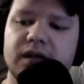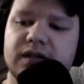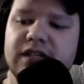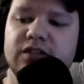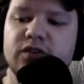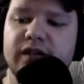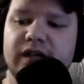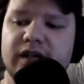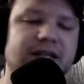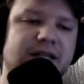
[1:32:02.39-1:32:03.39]
Censoring
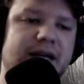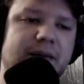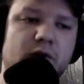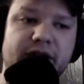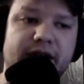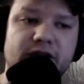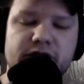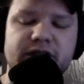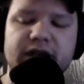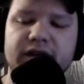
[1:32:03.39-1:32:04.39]
it makes that more
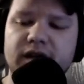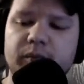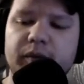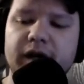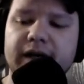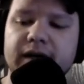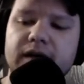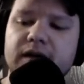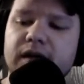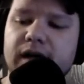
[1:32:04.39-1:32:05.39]
dangerous, I think, but
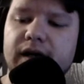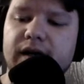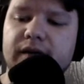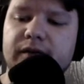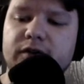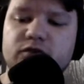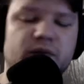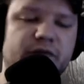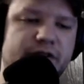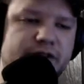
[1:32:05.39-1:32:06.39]
uh, there's
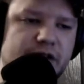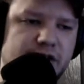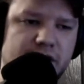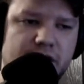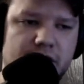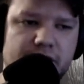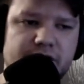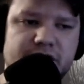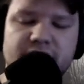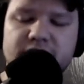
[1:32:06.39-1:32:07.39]
room for discussion on all
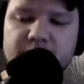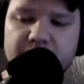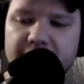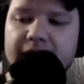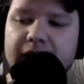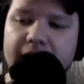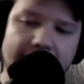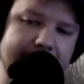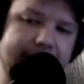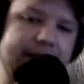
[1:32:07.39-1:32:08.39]
those things, but
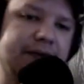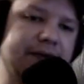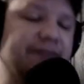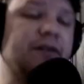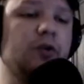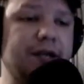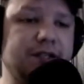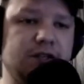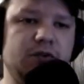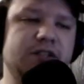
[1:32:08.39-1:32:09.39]
hey, they have every right
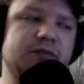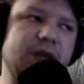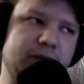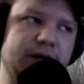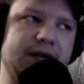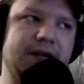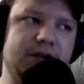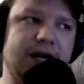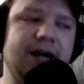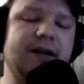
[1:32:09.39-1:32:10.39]
to do it. my point, and
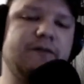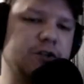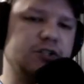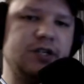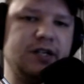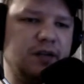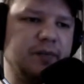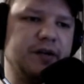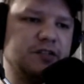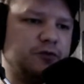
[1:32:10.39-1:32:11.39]
they're not infringing on
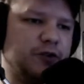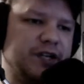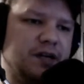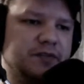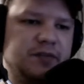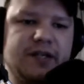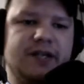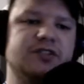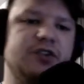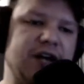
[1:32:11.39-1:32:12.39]
anybody's freedoms
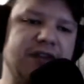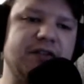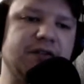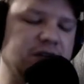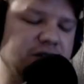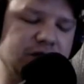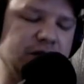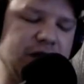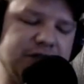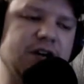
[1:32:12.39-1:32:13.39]
because they're not the they're
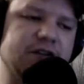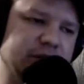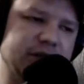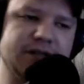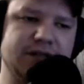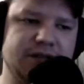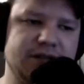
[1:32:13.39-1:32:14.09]
not the government.